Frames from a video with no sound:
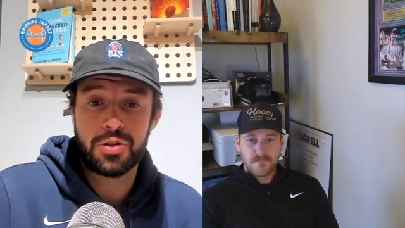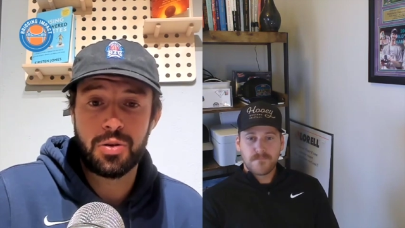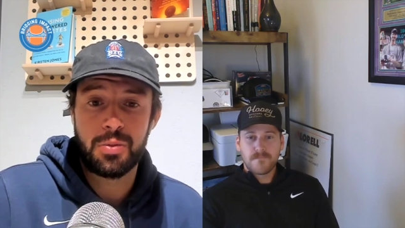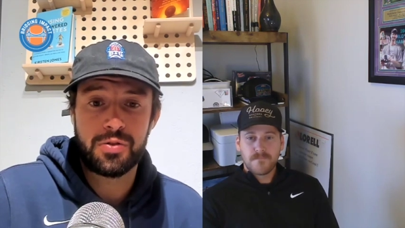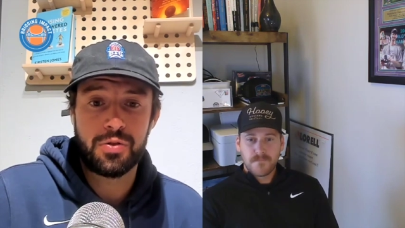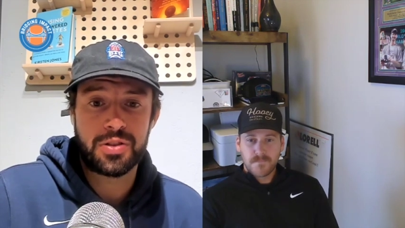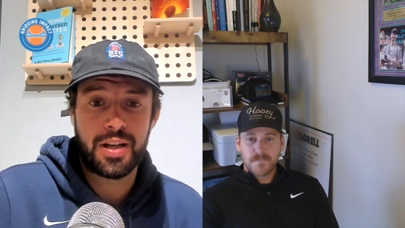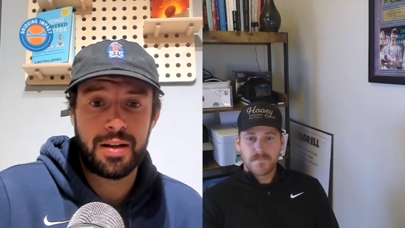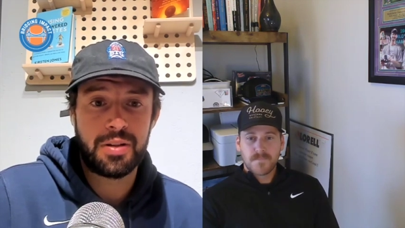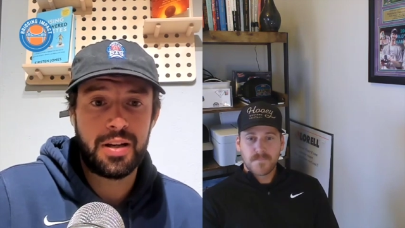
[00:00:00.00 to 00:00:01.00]
Speaker 1: you so much for your
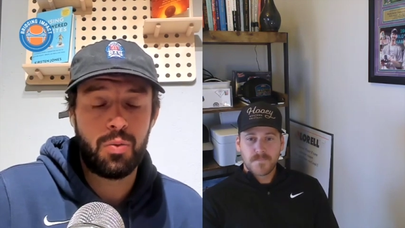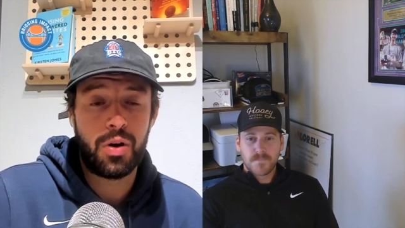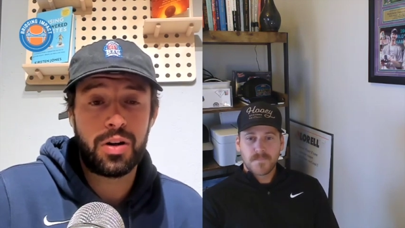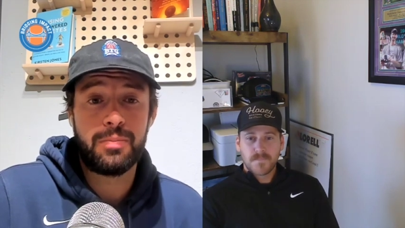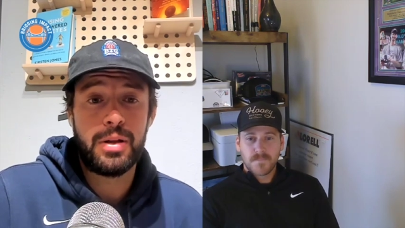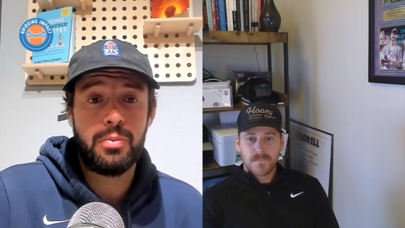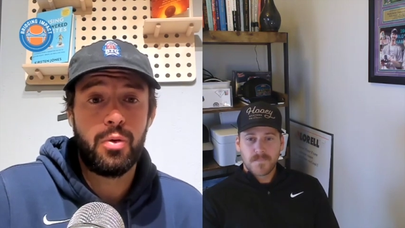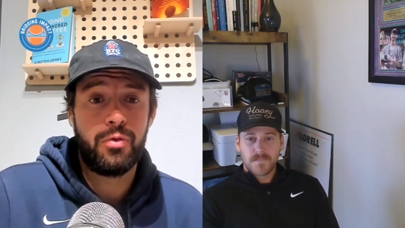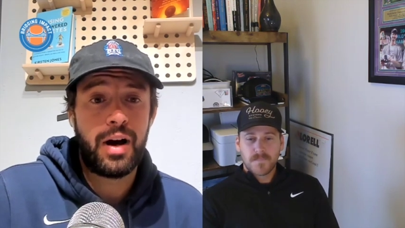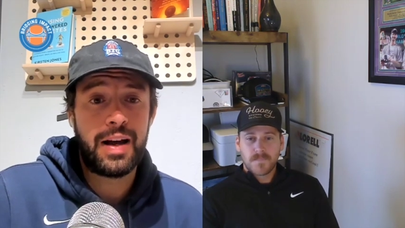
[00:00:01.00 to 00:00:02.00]
time today. Where can
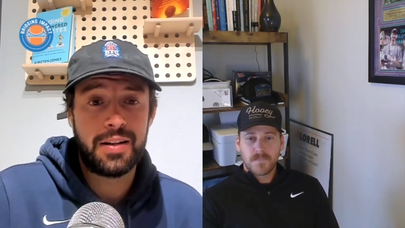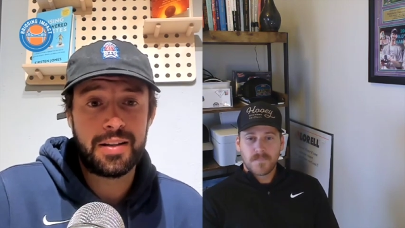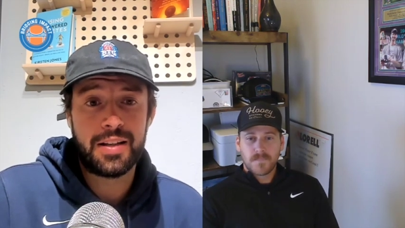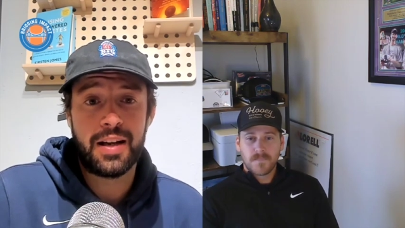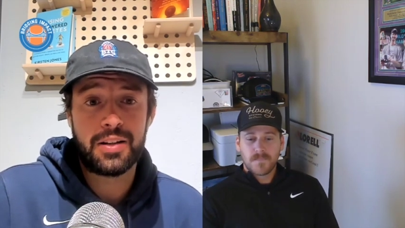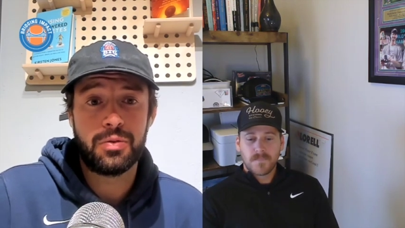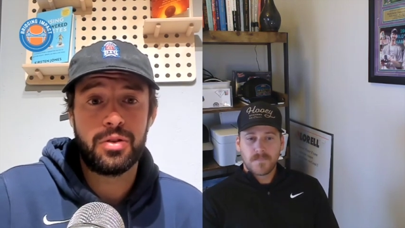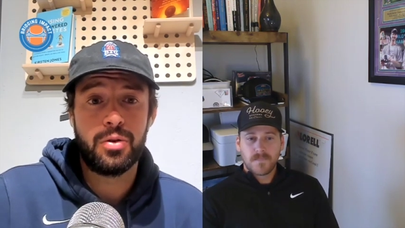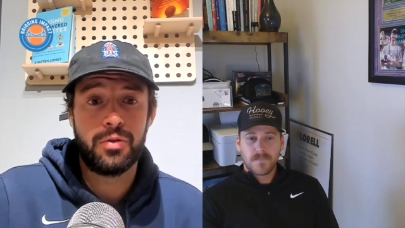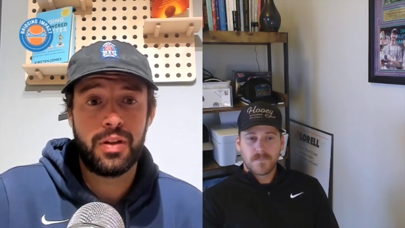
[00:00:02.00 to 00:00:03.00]
people find and connect with
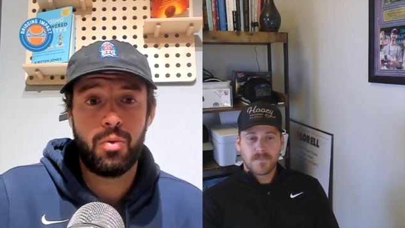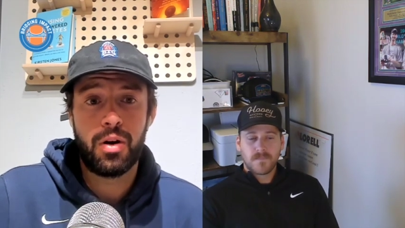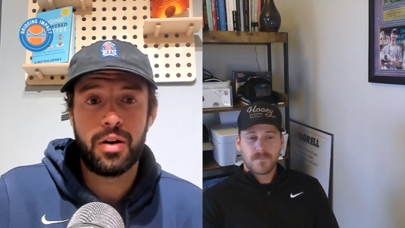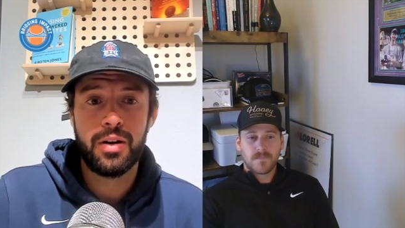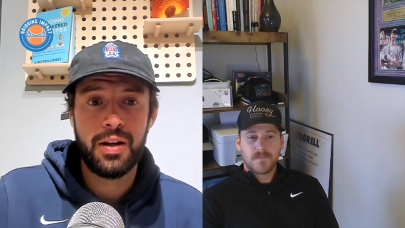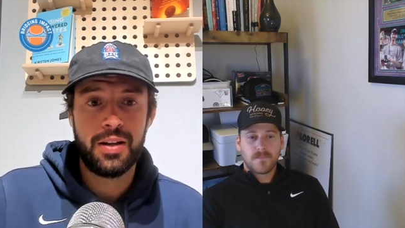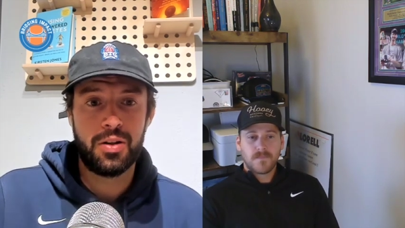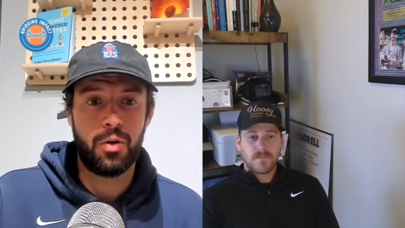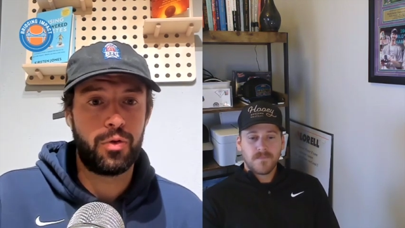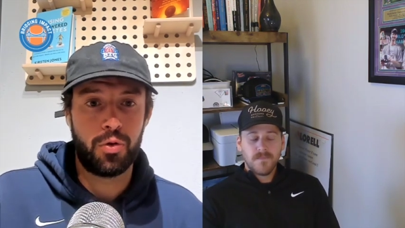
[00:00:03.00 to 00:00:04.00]
you if they want to,
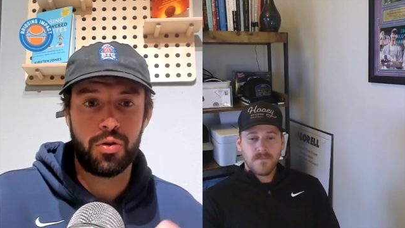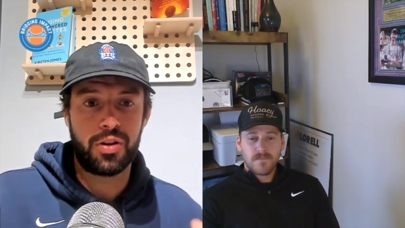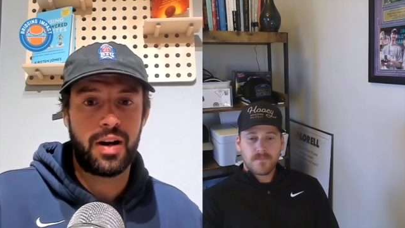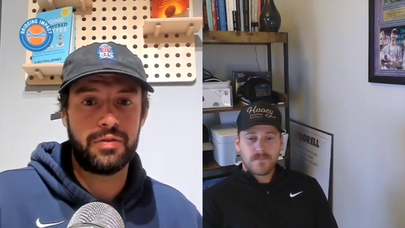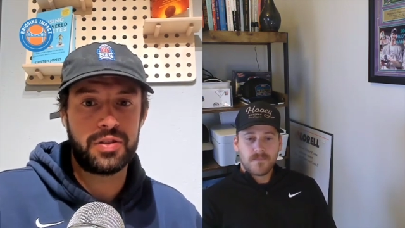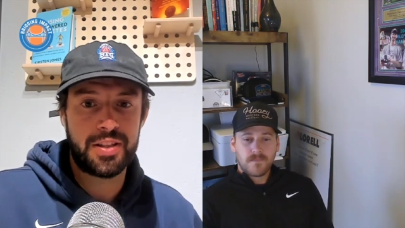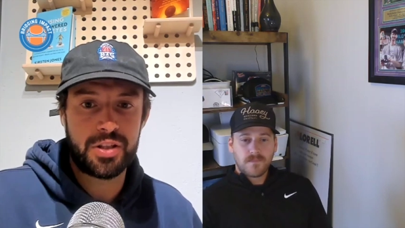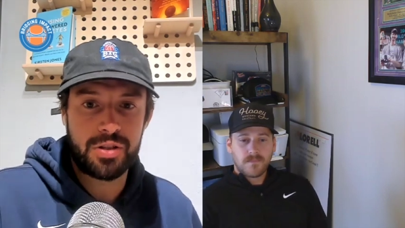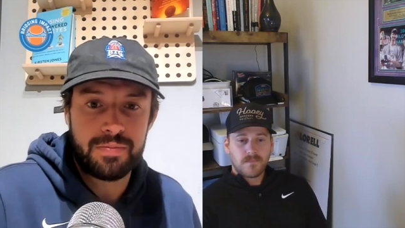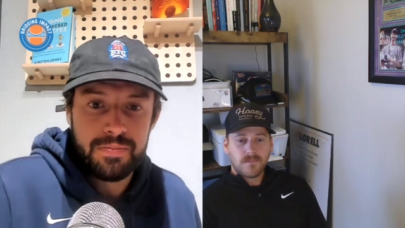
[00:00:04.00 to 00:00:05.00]
you know, further the
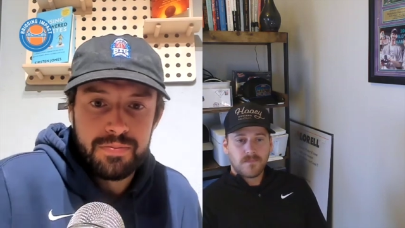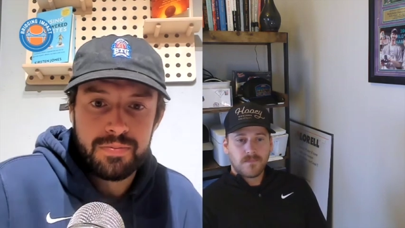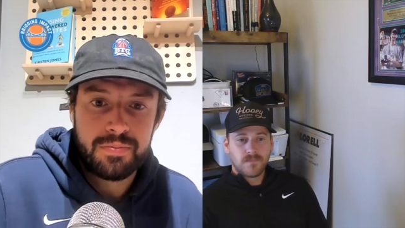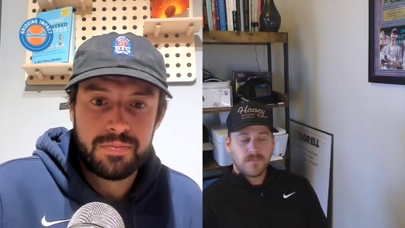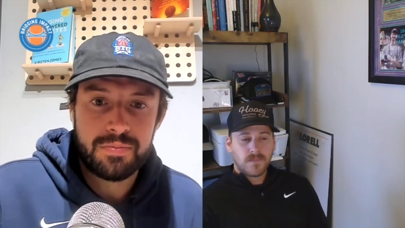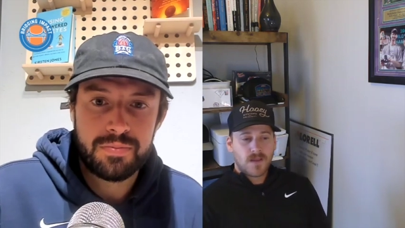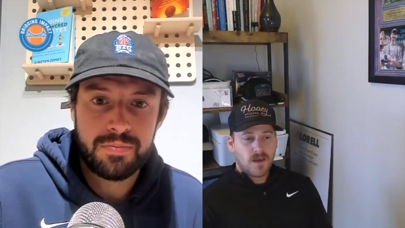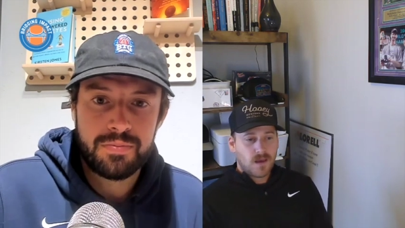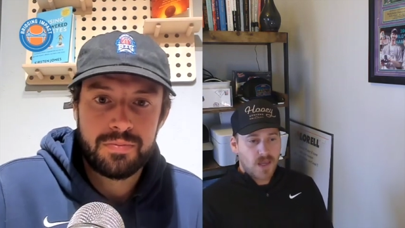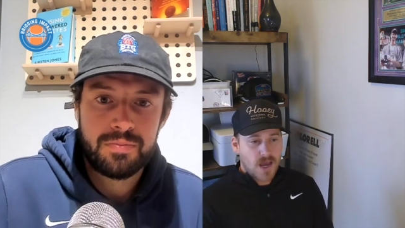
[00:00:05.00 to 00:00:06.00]
conversation?
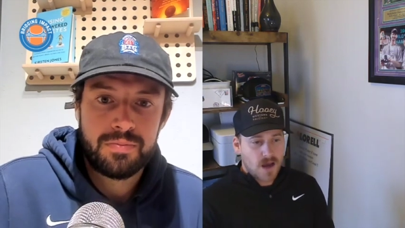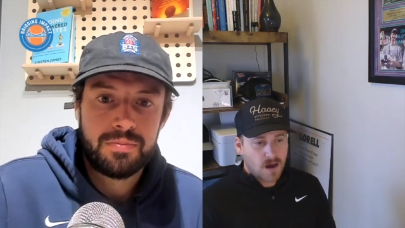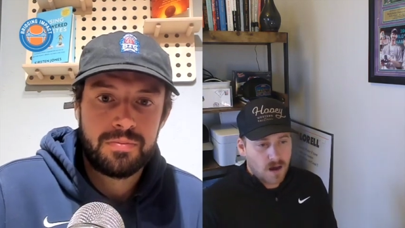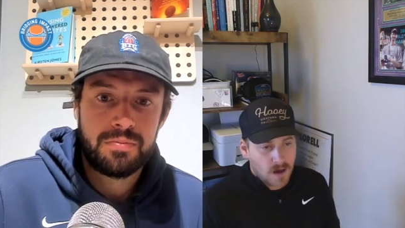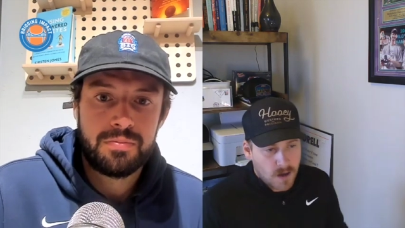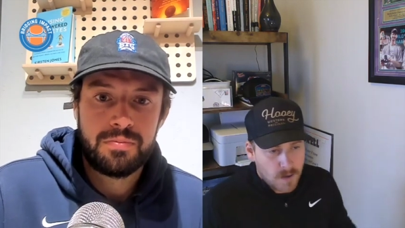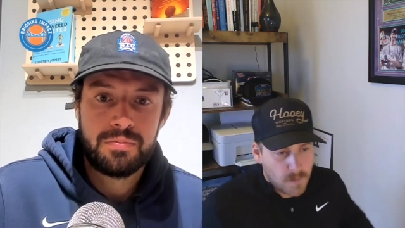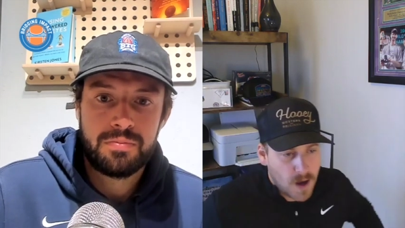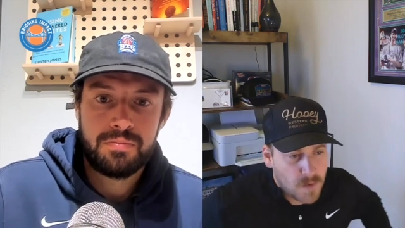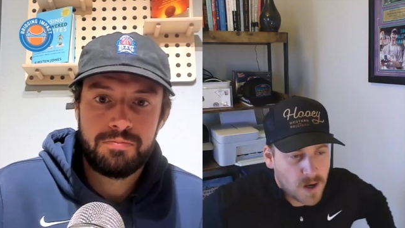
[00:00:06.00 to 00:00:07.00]
Speaker 2: Yeah, uh,
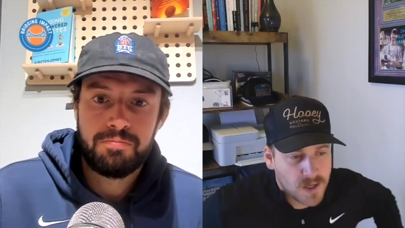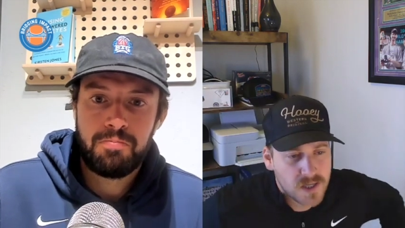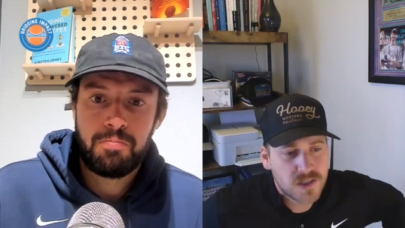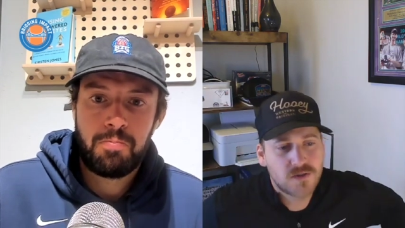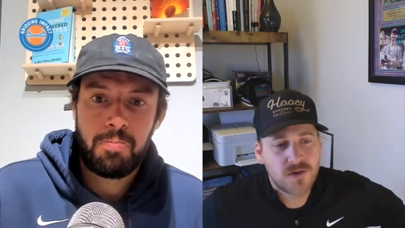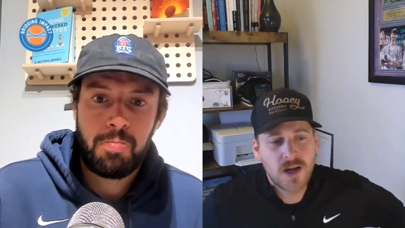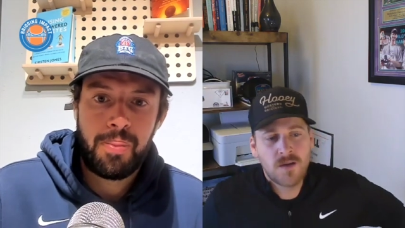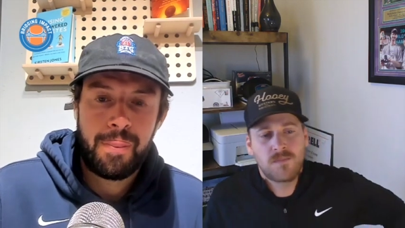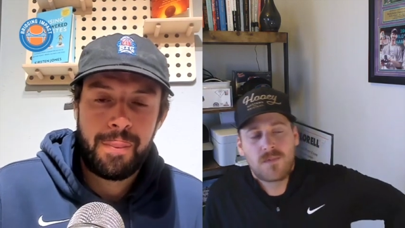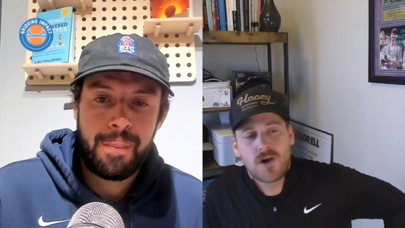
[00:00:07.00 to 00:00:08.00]
I'm on
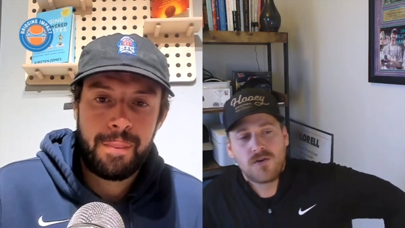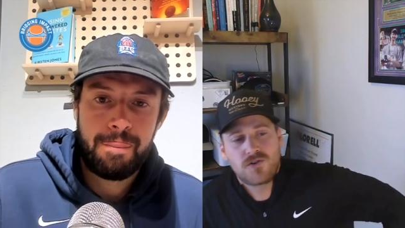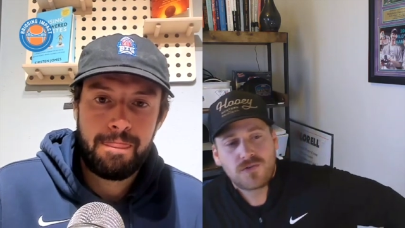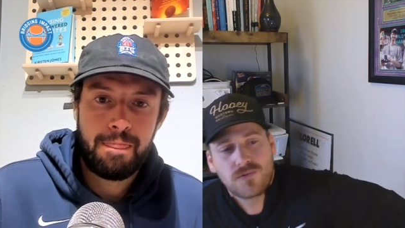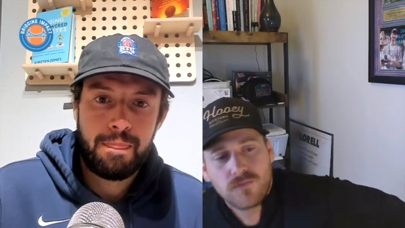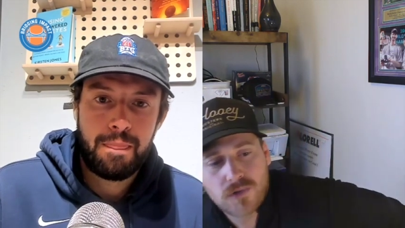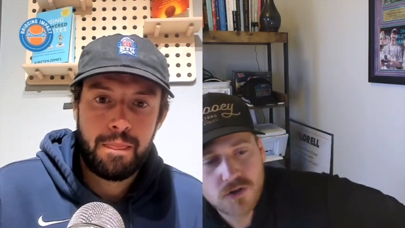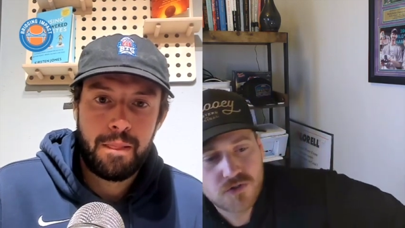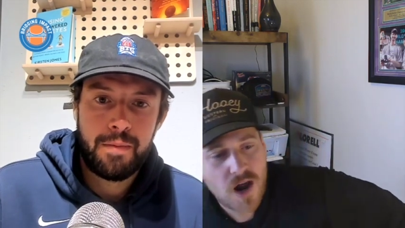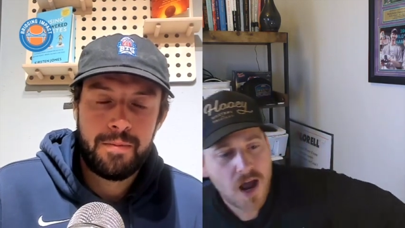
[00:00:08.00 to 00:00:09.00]
Instagram, Coach Coach